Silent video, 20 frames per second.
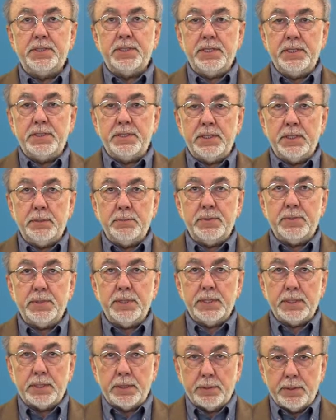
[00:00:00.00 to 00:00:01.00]
systems
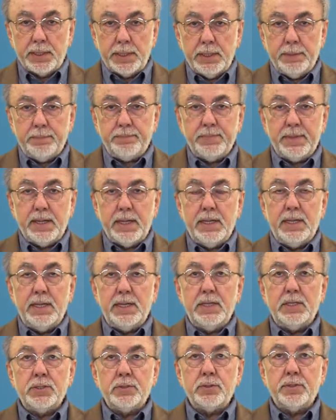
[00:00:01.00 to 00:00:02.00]
inquiry.
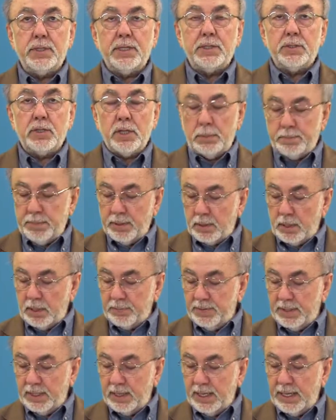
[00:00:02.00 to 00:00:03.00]
So the topic
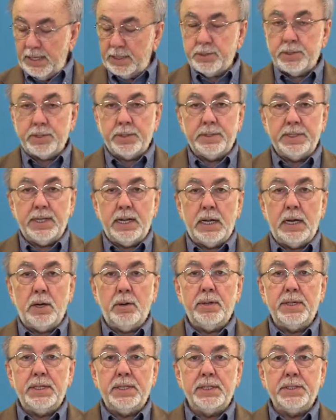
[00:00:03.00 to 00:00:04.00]
of the lecture
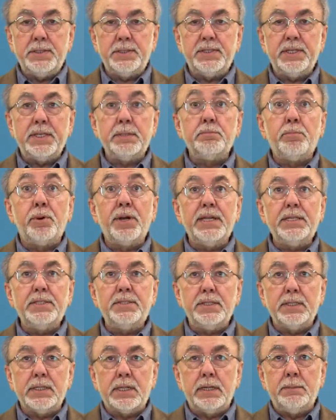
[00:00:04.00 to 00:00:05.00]
now is
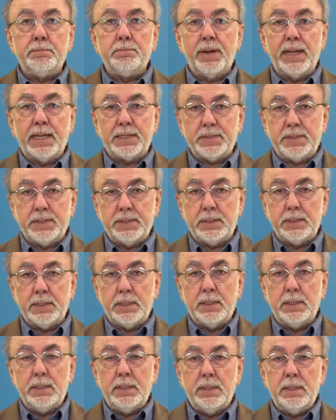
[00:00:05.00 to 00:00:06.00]
embracing
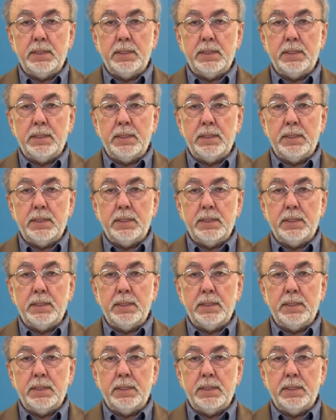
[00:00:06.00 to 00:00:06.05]
complexity.